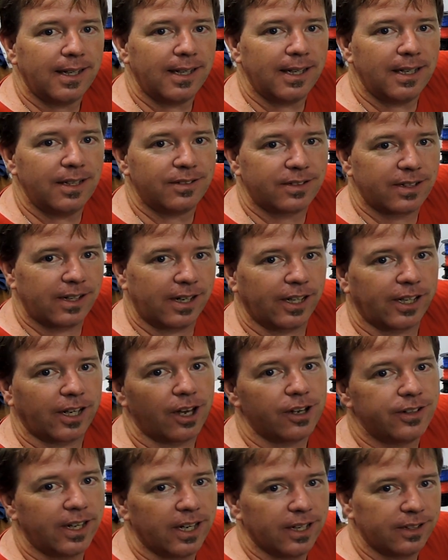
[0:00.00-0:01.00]
is going to
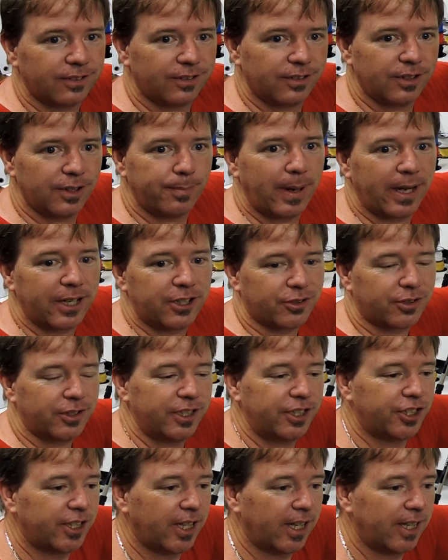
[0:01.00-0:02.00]
go down to the battery
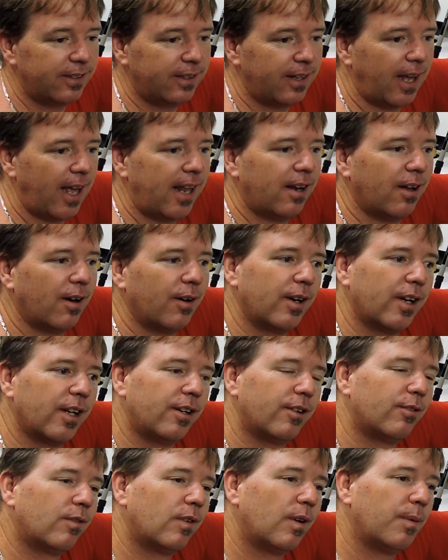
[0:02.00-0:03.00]
shed and I'm going
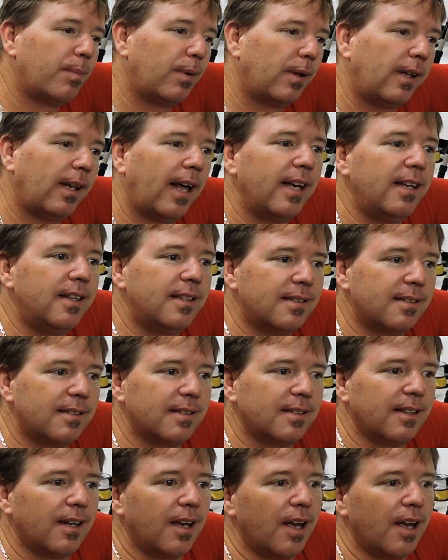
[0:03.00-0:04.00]
to replace